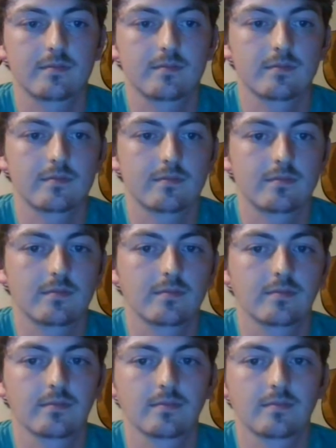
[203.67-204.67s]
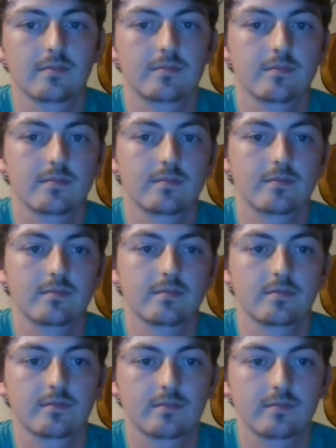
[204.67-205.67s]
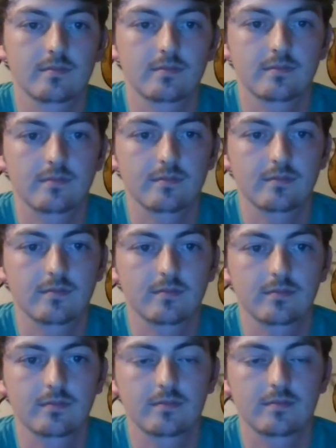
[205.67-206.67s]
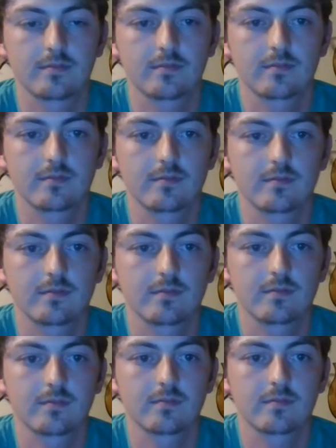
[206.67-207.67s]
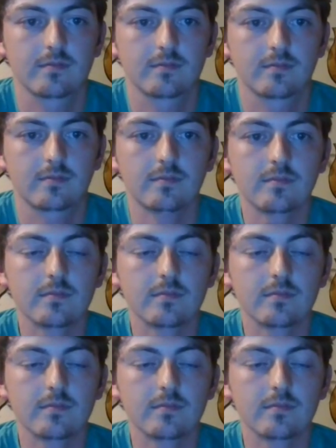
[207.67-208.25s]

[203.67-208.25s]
[no speech]